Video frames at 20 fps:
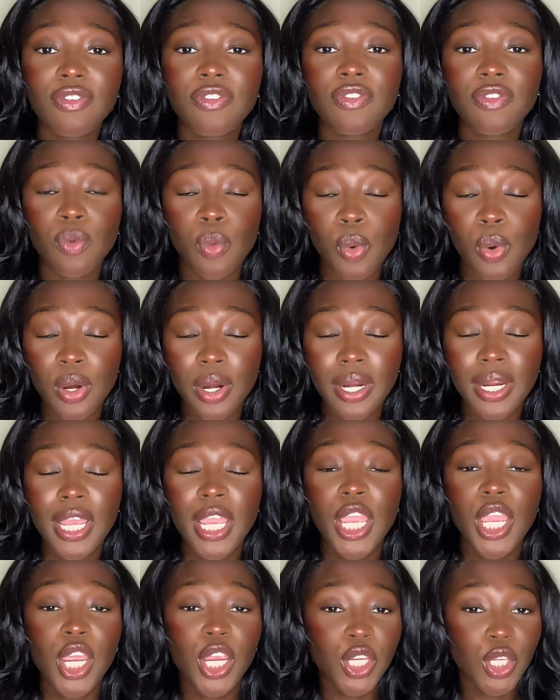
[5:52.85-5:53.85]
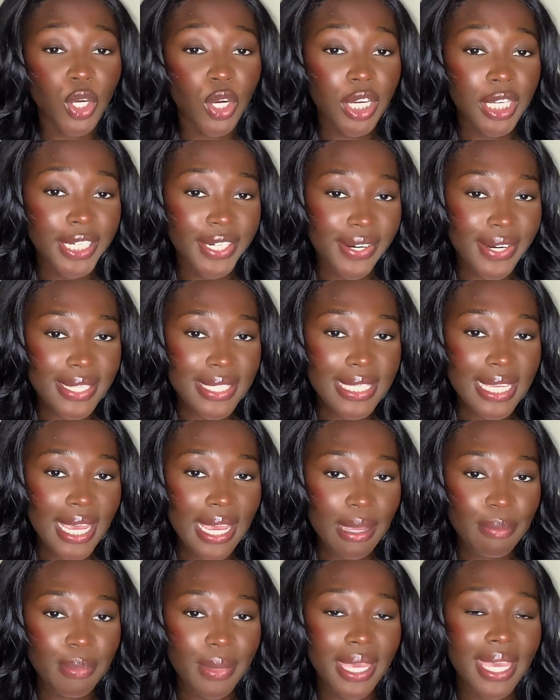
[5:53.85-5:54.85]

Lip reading: for your hair type,